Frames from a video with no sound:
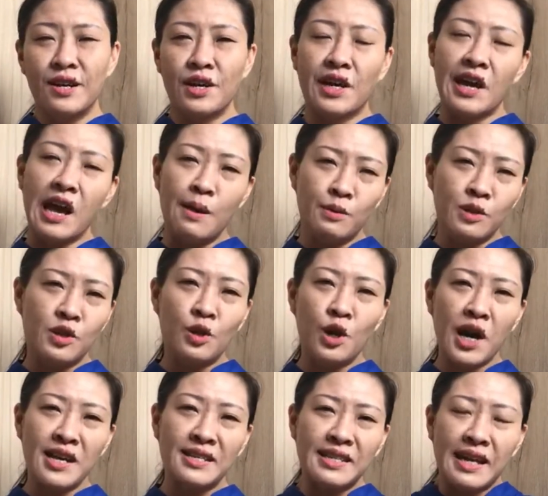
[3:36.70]
Okay, I'm
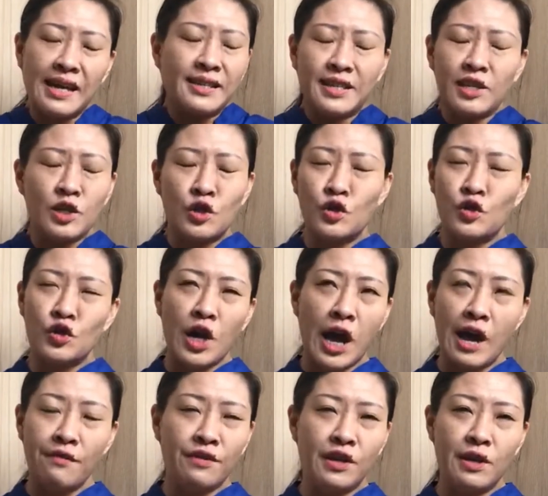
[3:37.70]
so excited to
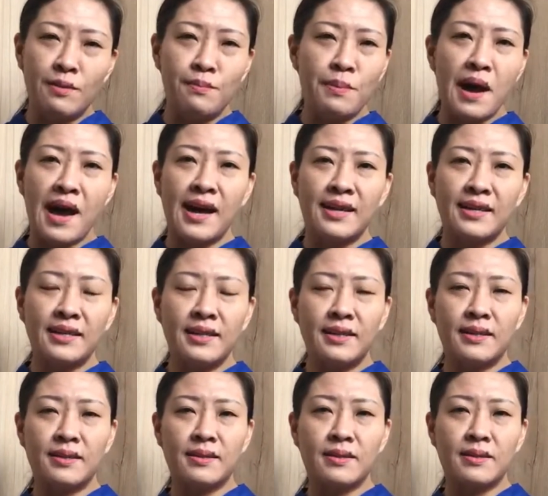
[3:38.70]
have him back
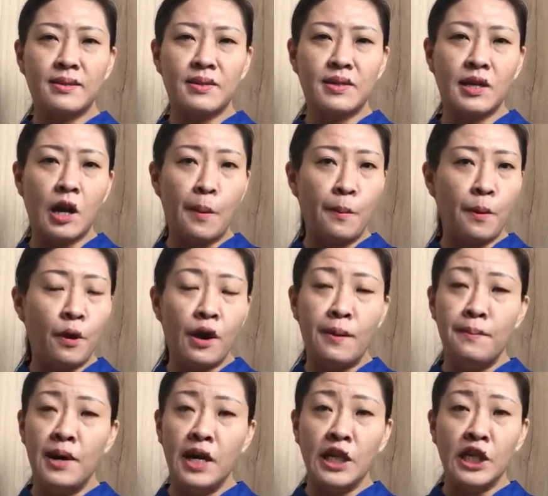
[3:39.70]
in Singapore
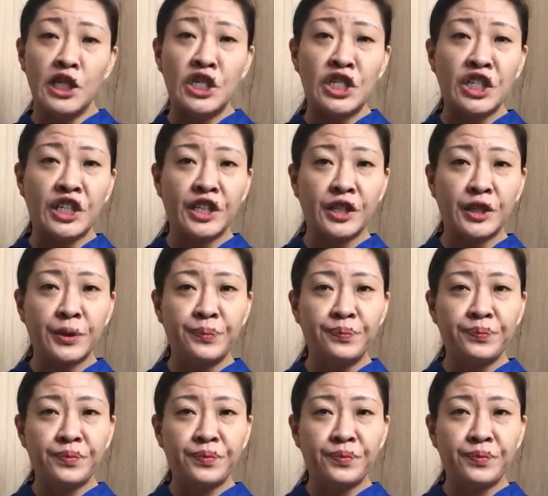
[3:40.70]
and Malaysia.